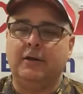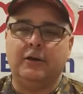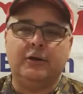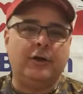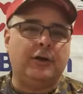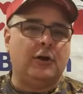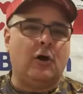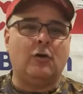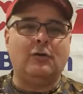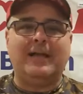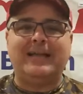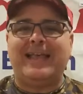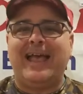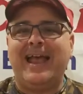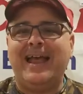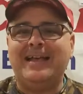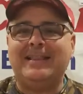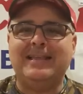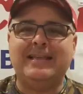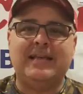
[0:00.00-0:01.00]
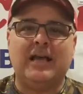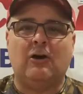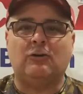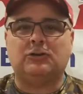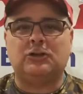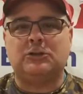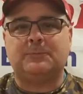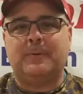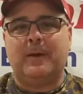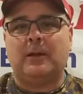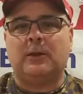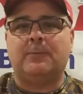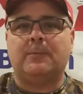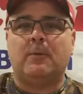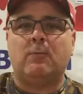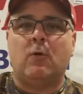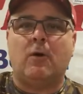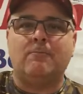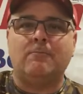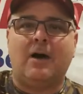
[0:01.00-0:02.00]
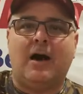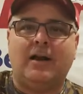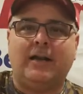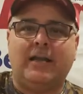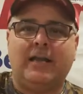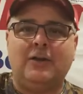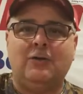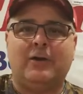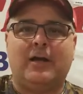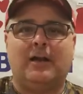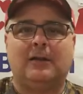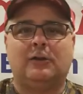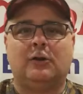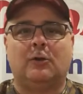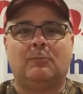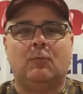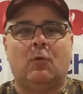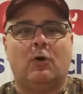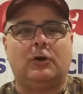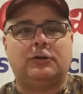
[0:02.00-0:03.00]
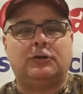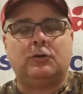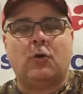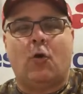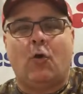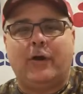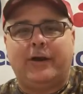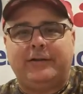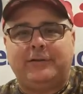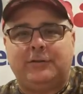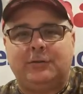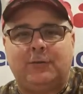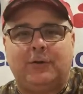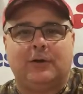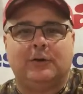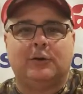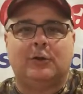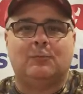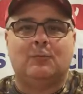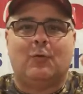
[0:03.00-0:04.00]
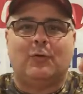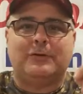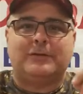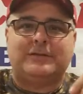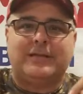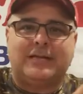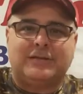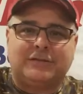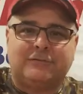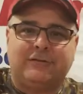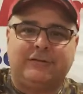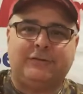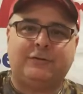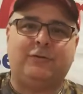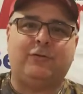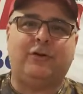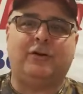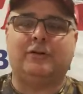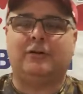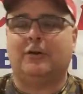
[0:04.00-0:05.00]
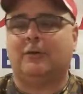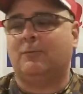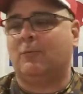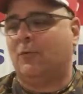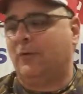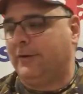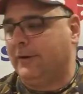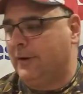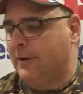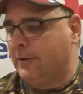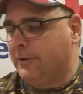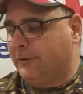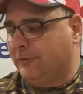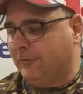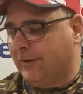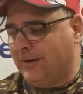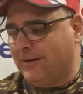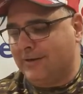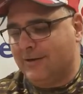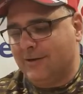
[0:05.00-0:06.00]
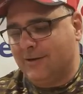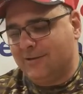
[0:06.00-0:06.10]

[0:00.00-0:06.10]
You know, like anything else, you spend a little bit more money, you get a little more toy to it, a little more accessory to it, a little more trick.